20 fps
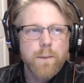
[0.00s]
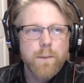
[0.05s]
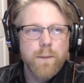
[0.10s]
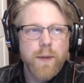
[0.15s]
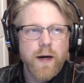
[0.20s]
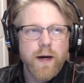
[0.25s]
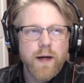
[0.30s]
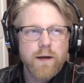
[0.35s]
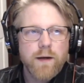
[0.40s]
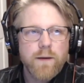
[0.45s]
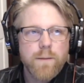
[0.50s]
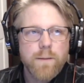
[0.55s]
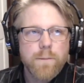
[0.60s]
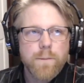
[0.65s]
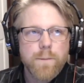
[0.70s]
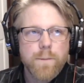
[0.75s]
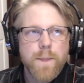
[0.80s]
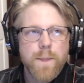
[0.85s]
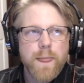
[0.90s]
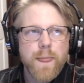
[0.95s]
but
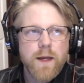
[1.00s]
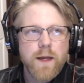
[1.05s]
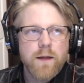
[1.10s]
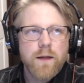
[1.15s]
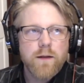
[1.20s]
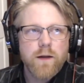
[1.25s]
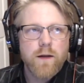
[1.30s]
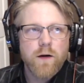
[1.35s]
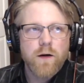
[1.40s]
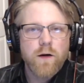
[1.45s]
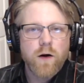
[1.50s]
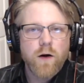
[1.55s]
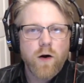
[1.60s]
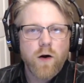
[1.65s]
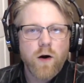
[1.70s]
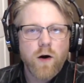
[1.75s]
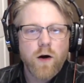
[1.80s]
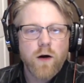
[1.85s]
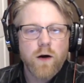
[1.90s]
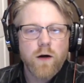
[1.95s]
there
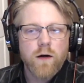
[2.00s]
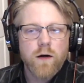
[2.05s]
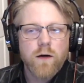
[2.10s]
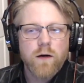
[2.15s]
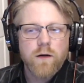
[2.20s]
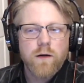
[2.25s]
are,